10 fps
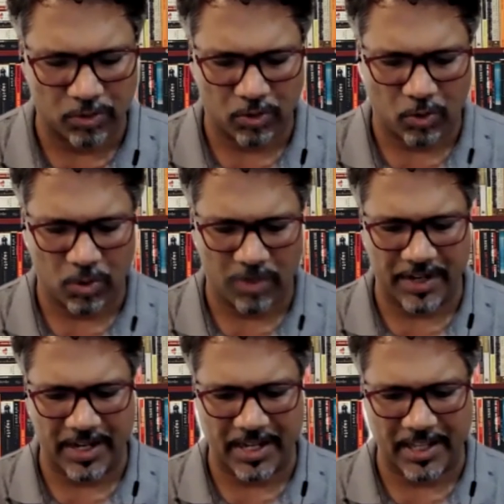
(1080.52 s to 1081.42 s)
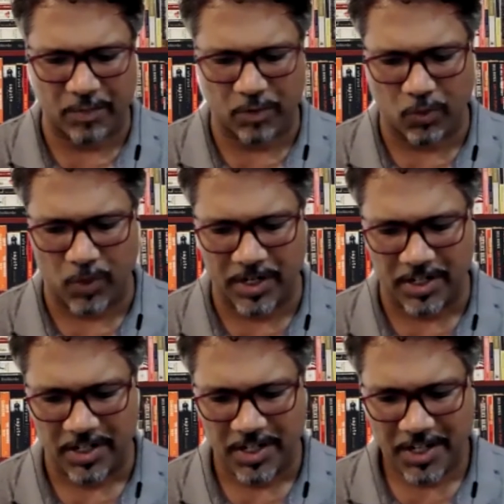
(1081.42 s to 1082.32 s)
throw away, and they would want
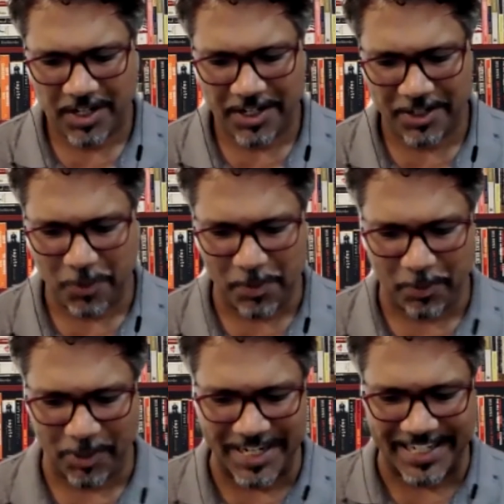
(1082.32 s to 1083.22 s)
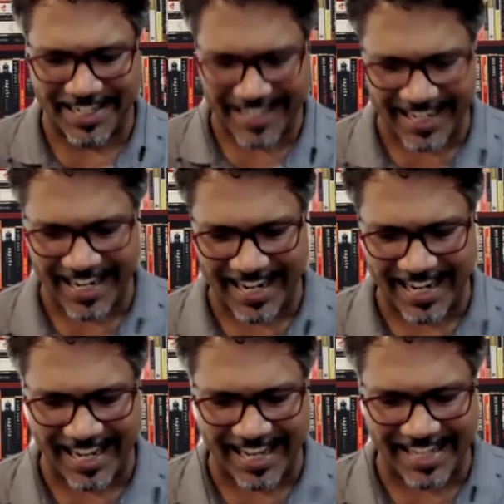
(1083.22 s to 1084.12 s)
it to be projected
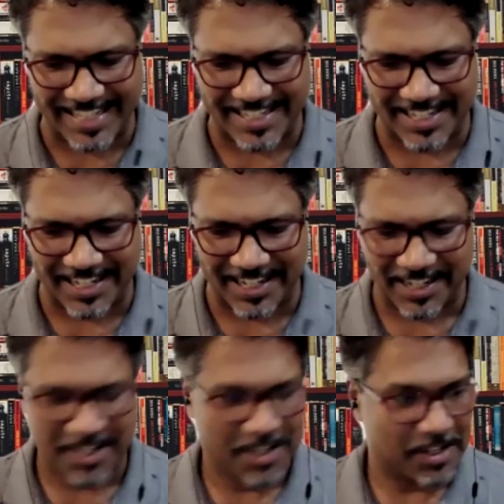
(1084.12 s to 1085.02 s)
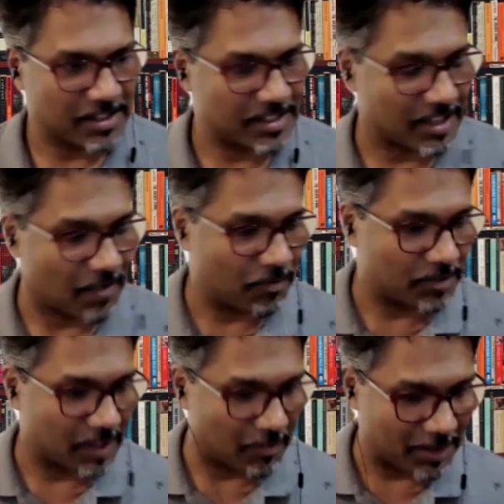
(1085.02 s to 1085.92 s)
as
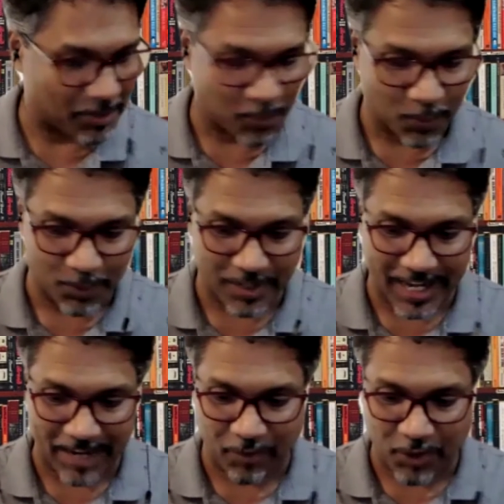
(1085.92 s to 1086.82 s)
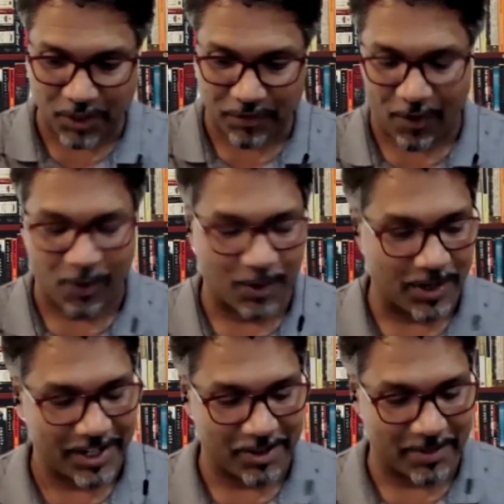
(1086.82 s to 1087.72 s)
someone who's like future
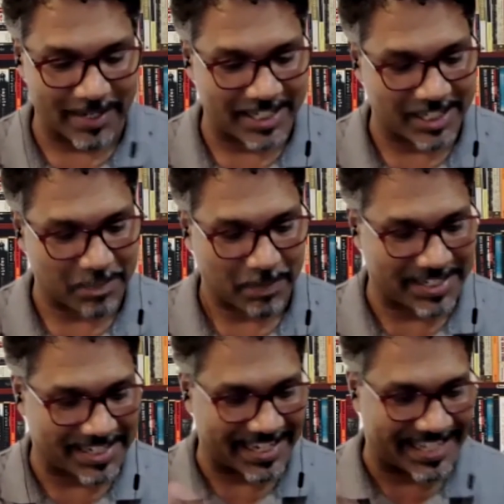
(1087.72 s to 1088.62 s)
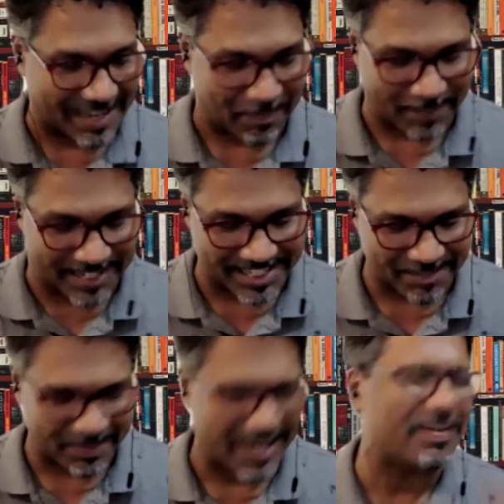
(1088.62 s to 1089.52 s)
forward, by just pasting their pictures
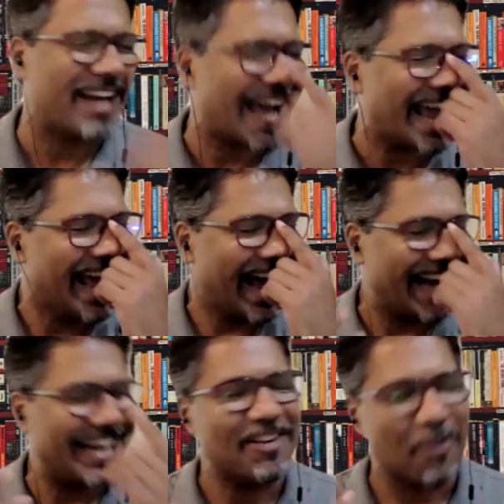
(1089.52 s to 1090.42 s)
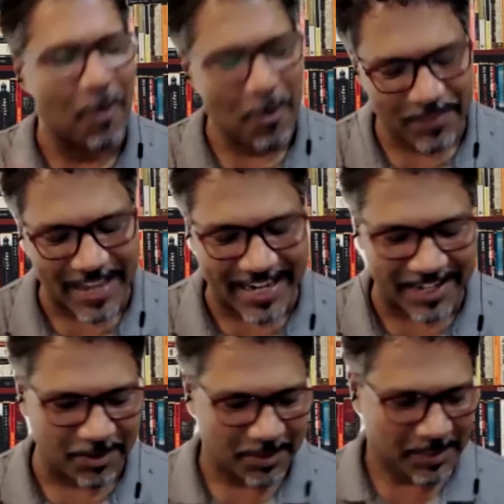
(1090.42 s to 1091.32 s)
behind. But I really hope that
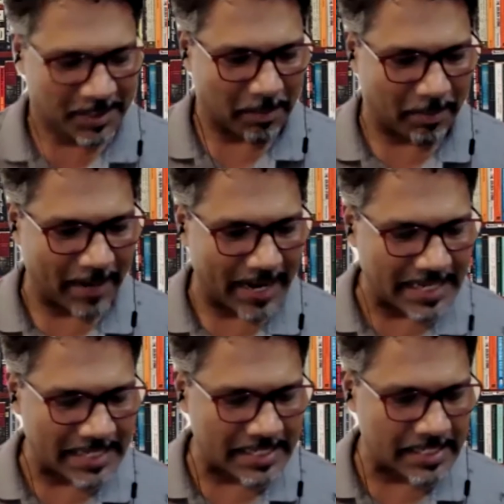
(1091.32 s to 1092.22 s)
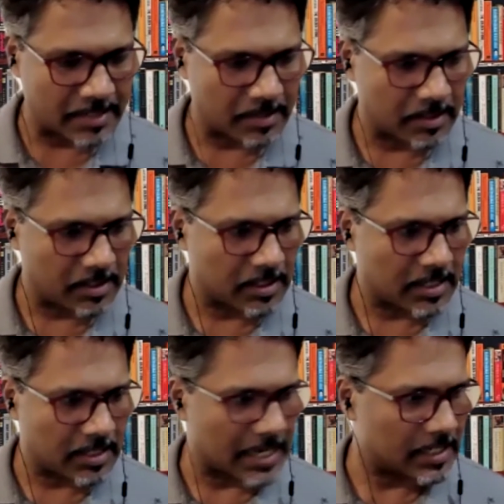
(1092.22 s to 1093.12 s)
brands
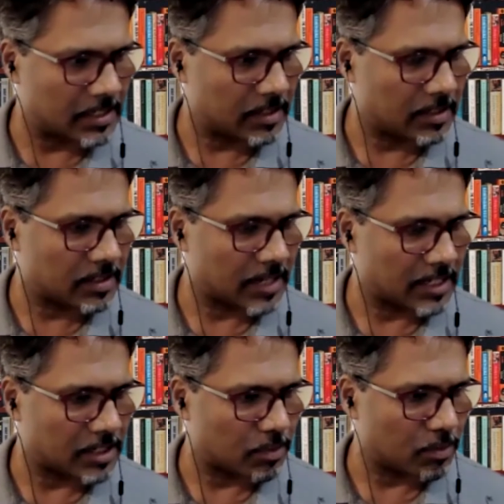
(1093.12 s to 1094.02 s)
starts